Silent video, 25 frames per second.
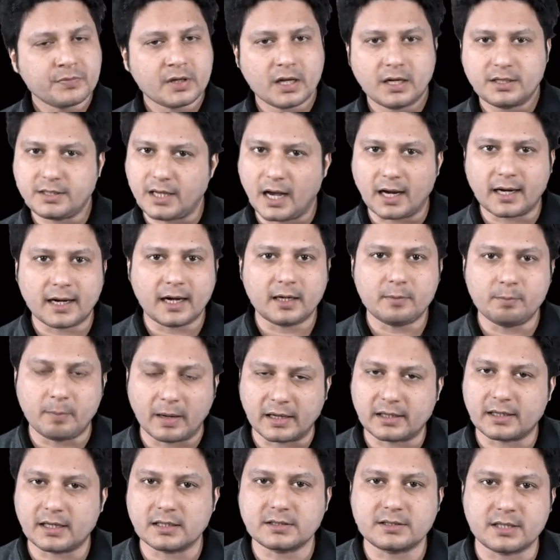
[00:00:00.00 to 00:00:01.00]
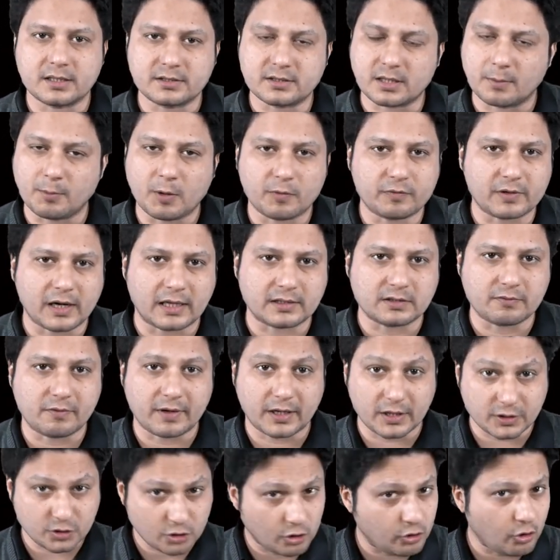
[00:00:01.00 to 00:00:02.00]
Young and Burgess system of
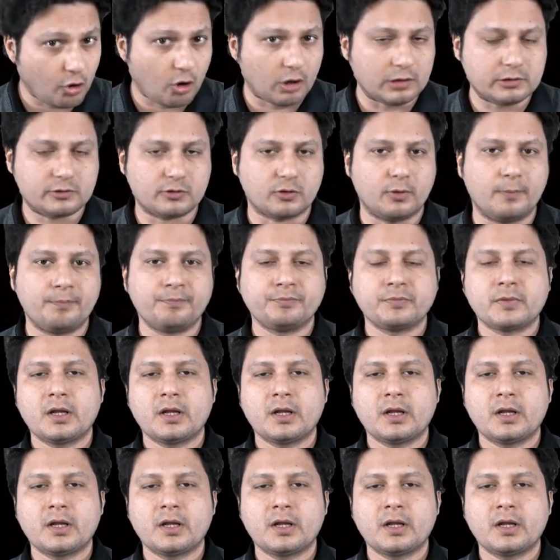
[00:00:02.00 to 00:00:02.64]
classification also.